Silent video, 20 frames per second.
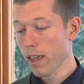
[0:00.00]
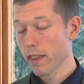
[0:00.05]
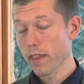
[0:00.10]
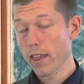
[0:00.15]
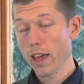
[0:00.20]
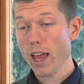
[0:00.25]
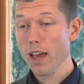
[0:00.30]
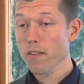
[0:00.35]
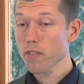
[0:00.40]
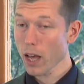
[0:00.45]

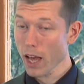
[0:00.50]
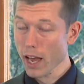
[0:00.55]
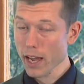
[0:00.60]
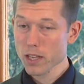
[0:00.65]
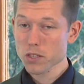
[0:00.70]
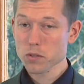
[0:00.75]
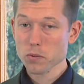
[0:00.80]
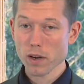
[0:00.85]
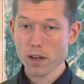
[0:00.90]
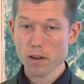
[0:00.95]
They have the
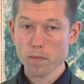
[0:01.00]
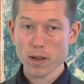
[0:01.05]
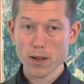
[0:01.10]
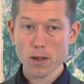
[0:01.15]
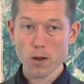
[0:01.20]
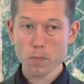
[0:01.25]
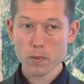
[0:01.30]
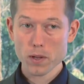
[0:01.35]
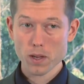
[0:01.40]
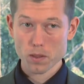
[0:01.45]
highest rate of
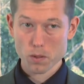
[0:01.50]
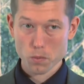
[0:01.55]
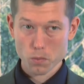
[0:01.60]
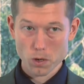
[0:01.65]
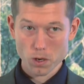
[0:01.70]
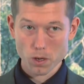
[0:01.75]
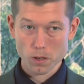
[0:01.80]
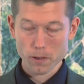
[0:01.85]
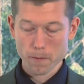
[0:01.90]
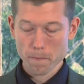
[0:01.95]
myopia in the
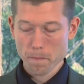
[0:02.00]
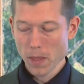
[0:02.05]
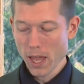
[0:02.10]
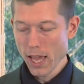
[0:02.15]
world.